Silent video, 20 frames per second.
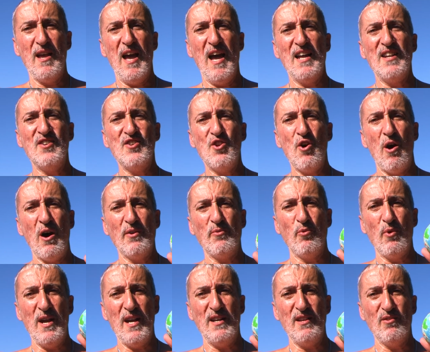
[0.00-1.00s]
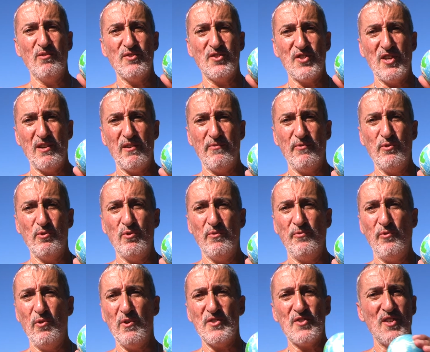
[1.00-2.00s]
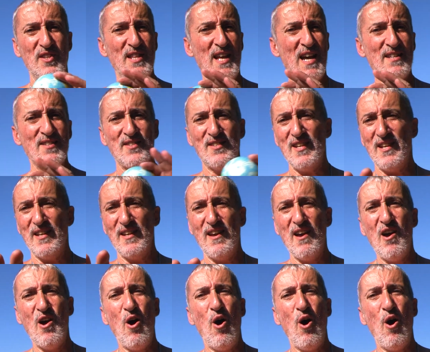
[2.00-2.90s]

and non-radial centrifugal force. And that's it.